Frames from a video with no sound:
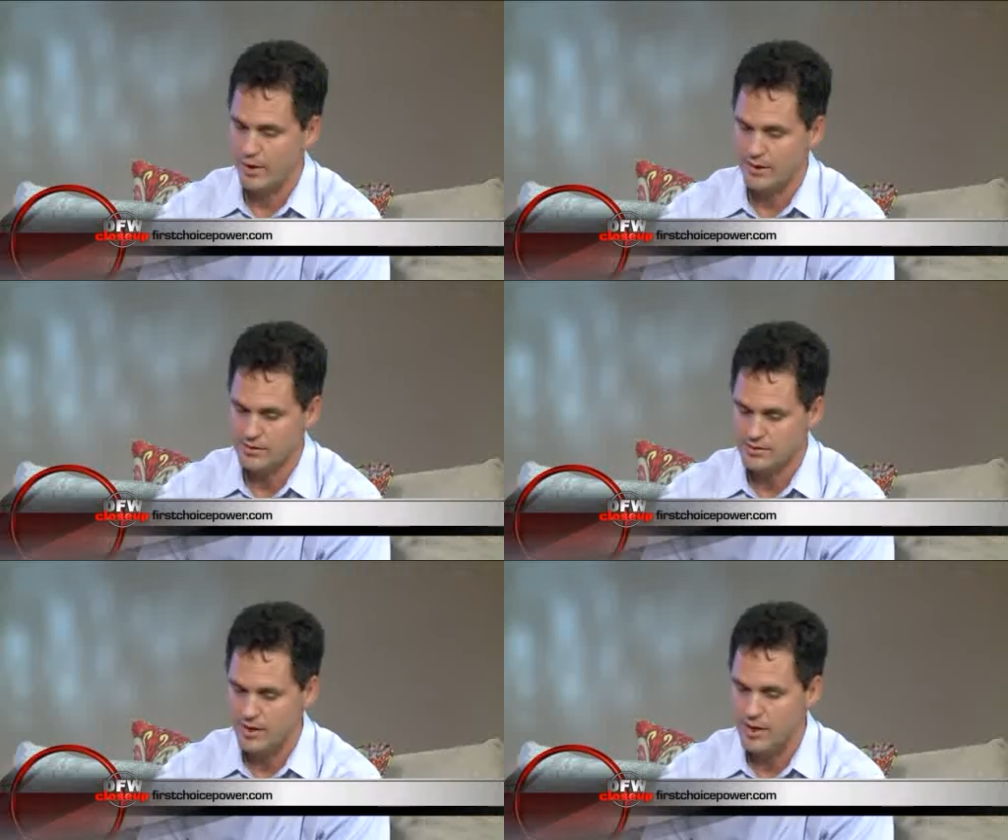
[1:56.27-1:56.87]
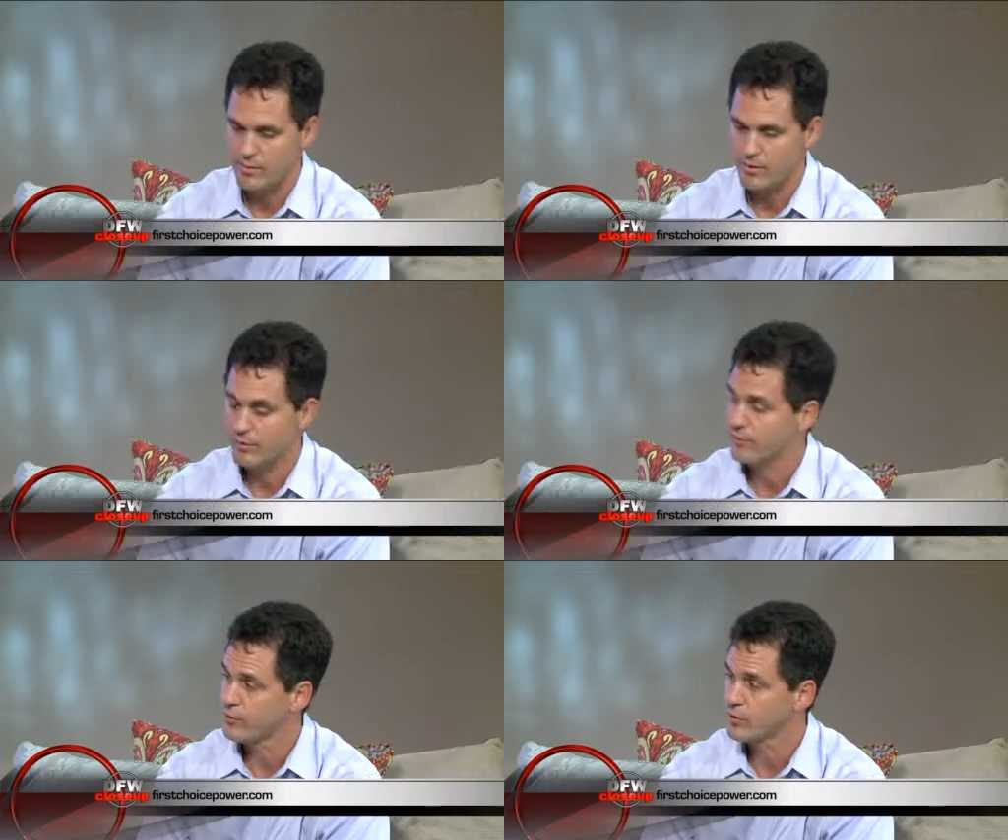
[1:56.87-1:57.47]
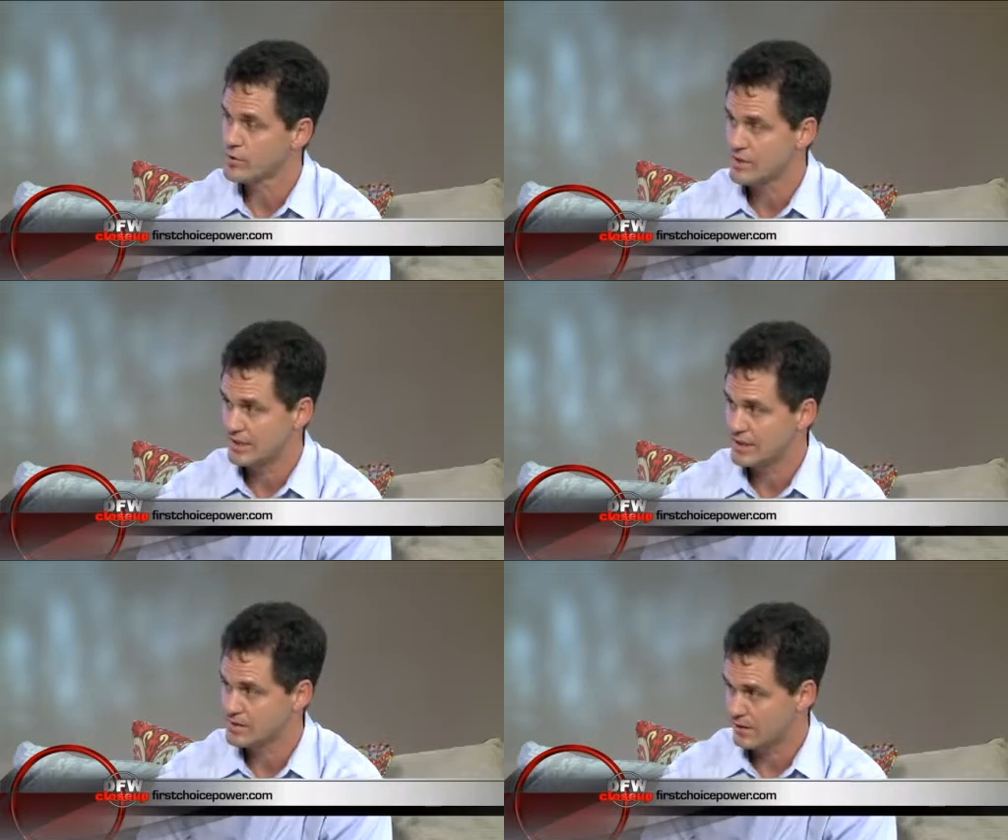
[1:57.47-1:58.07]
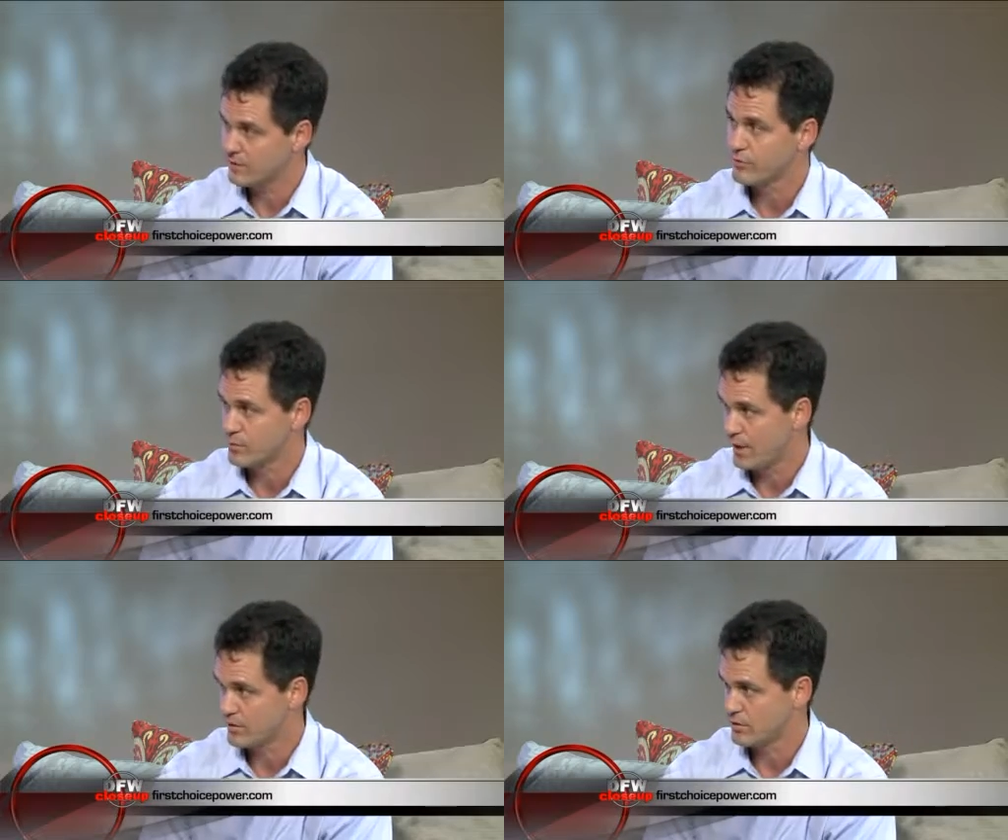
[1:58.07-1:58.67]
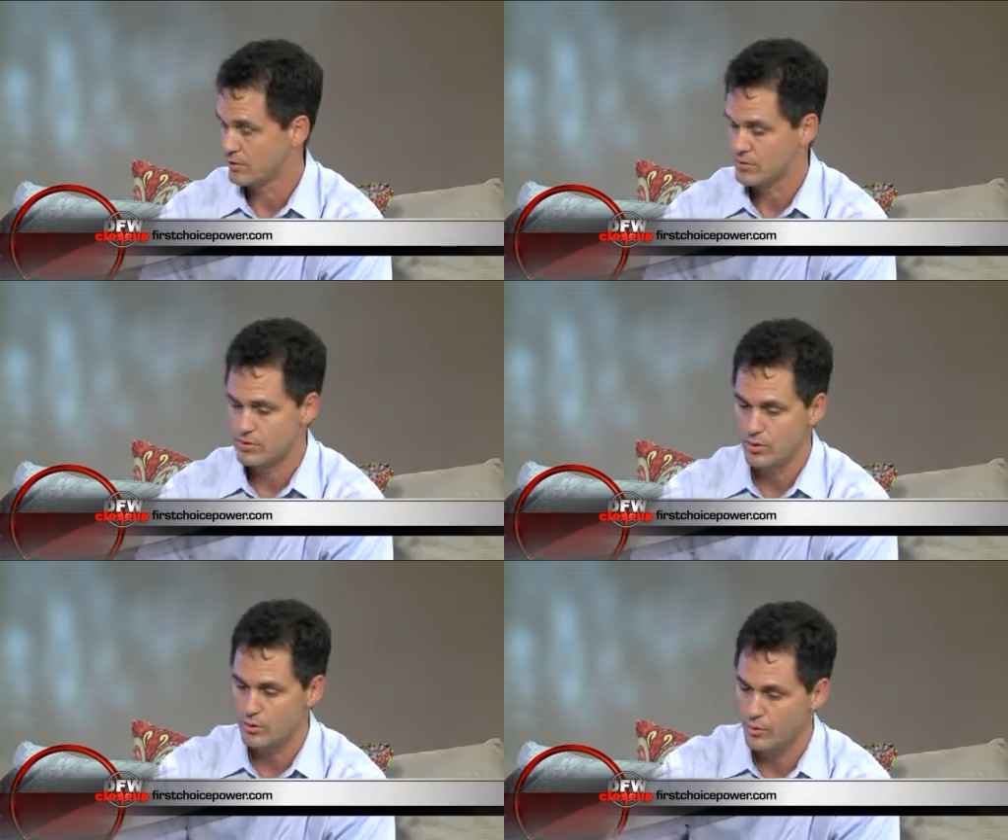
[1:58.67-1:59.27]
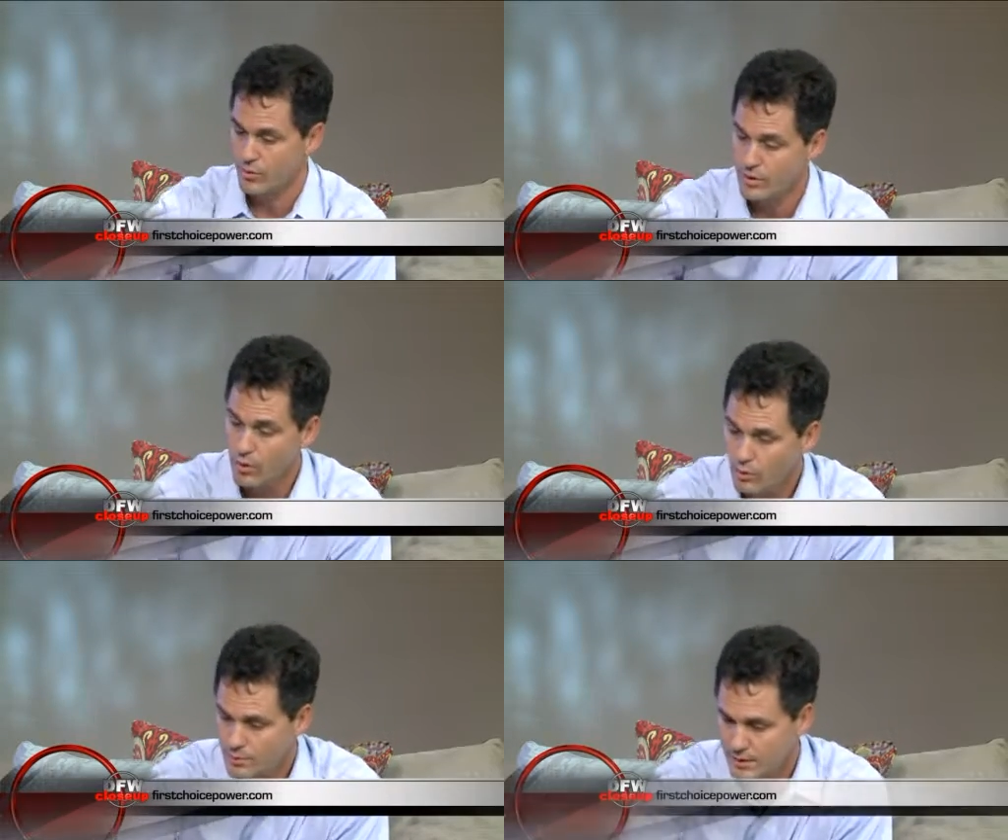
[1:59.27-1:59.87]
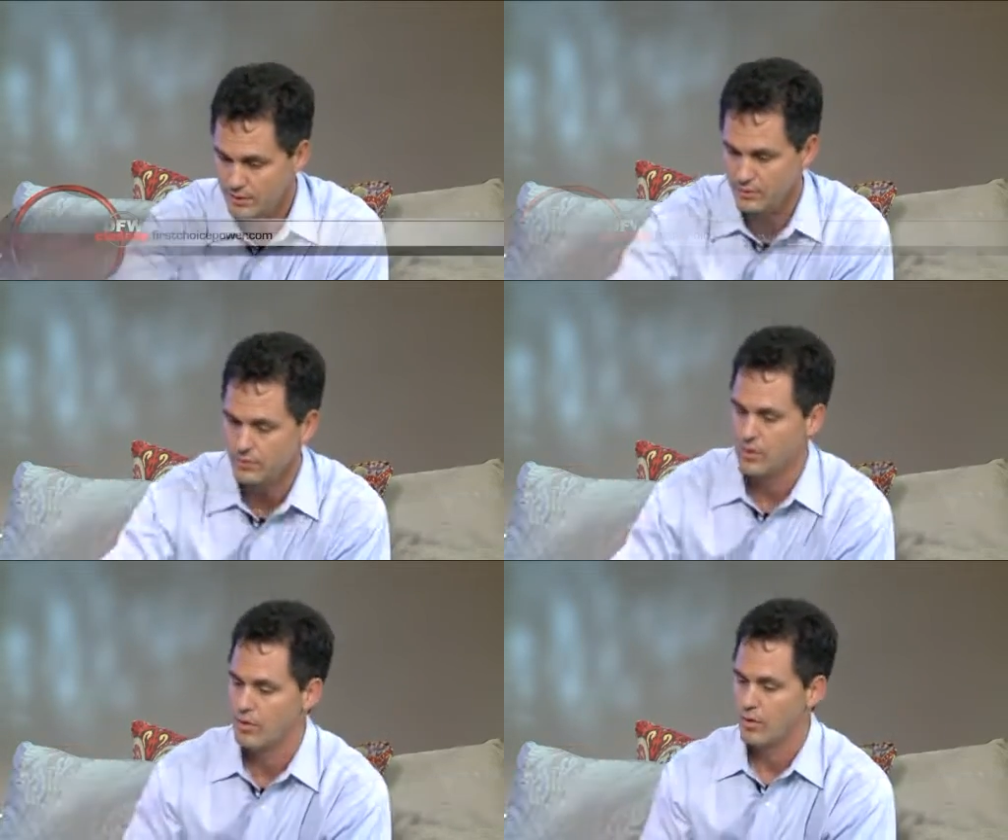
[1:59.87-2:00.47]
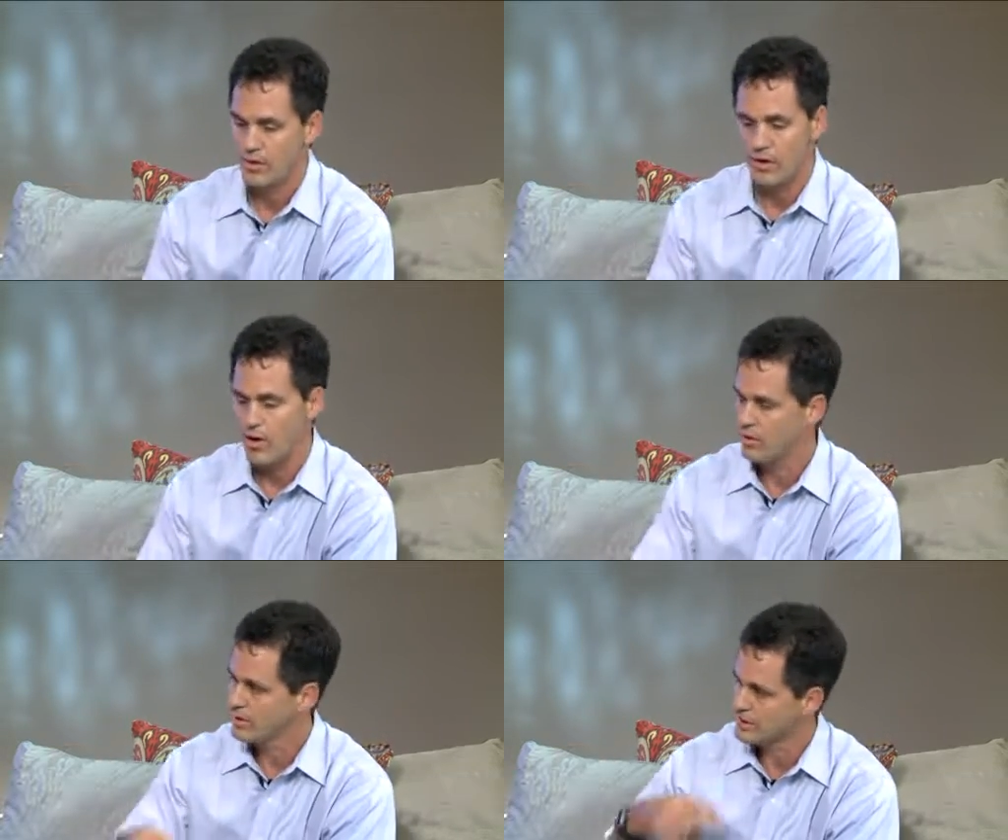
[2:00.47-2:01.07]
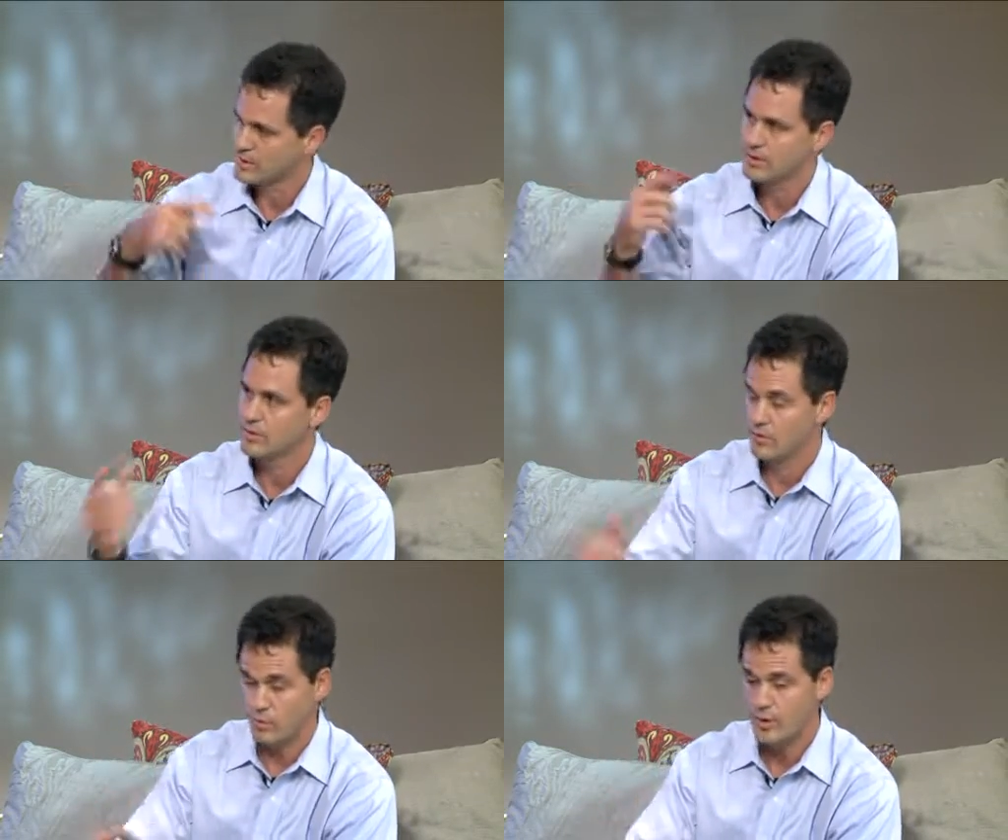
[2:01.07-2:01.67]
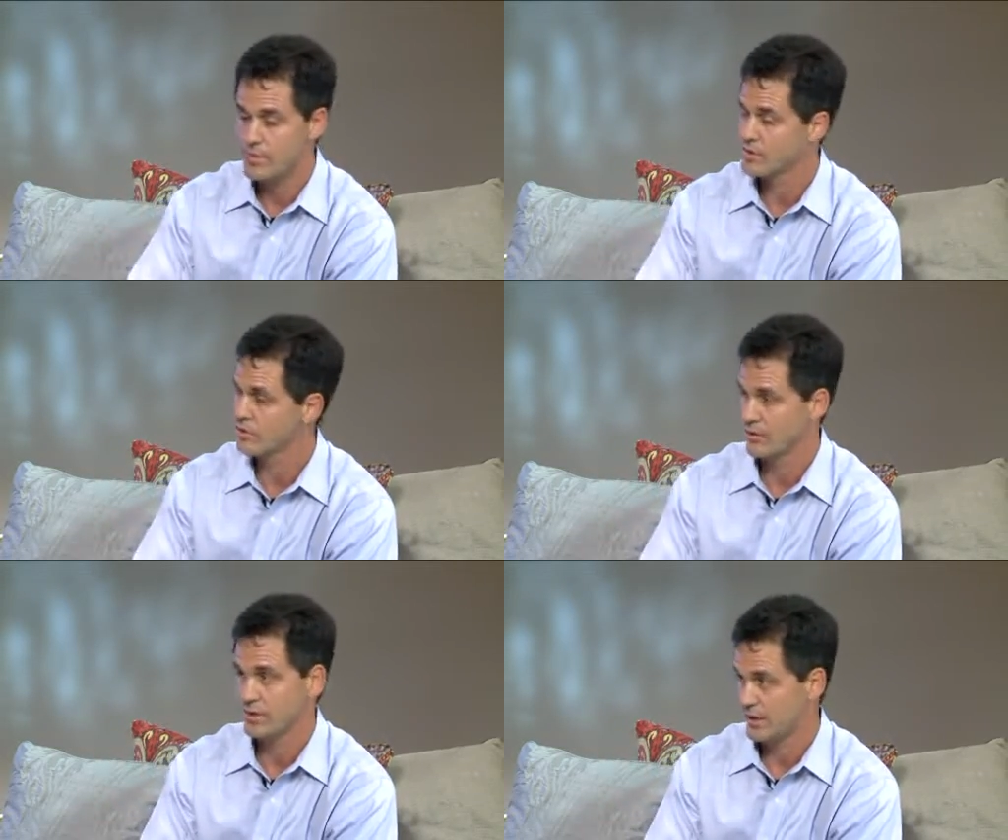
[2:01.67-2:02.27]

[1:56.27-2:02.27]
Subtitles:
of ways. The first is information. So the old meter, all it did, we measure